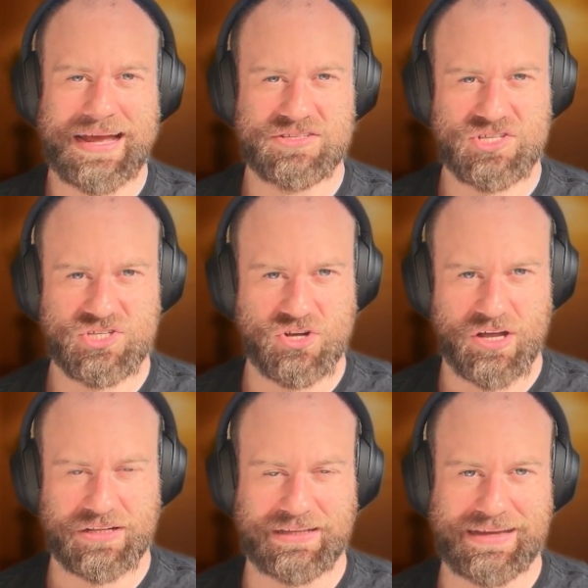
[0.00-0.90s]
And
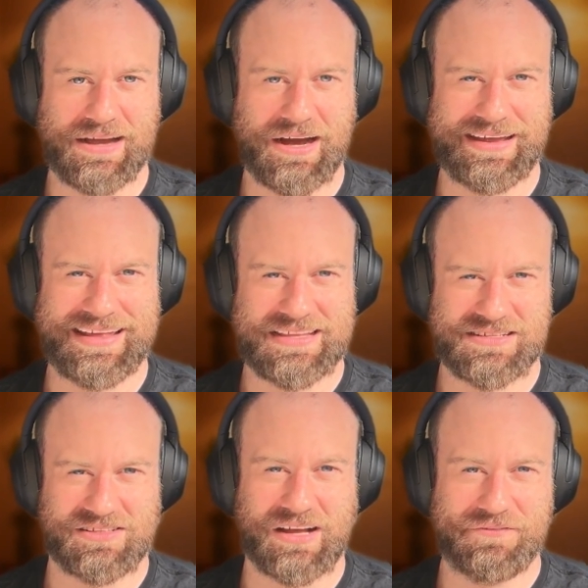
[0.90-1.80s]
certainly in
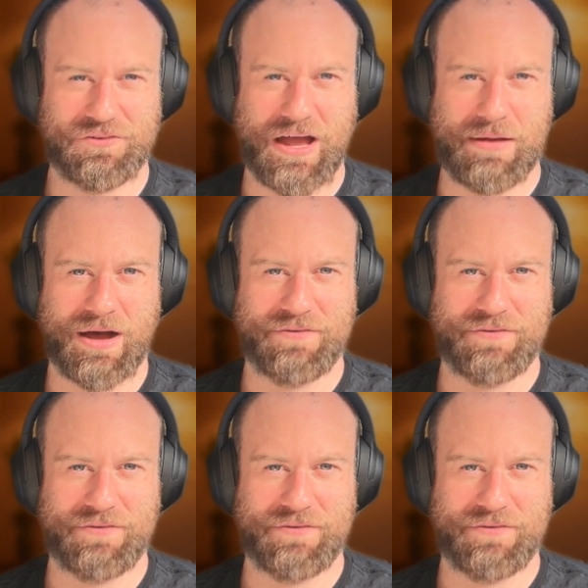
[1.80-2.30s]
this lifetime,